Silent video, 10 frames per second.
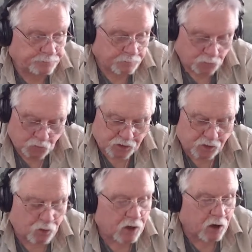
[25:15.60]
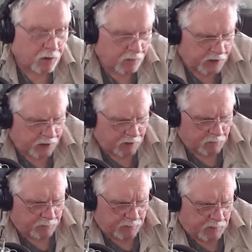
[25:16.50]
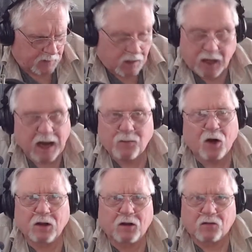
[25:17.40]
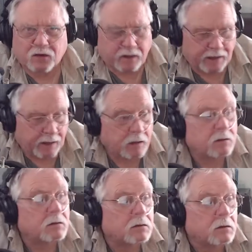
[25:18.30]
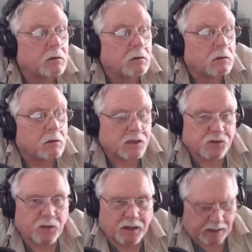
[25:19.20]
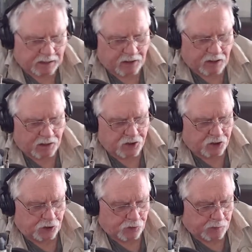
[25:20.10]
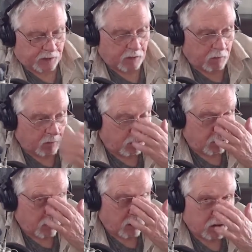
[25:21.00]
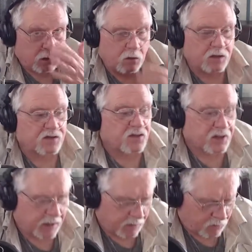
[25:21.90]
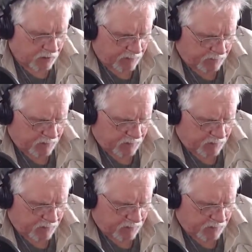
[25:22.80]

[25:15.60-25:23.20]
What's going on over here? I'm all over today. It's Monday. You got to excuse me. Who gives a damn, right?